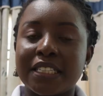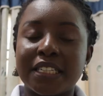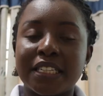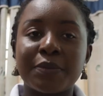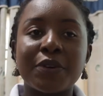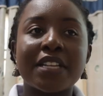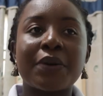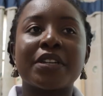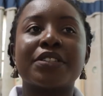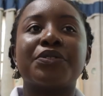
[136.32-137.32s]
A past
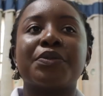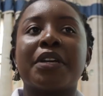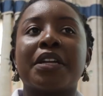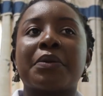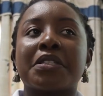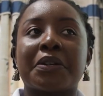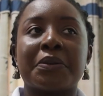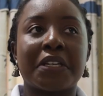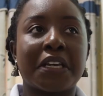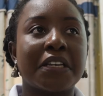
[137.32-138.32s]
executive member
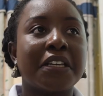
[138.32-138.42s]
of the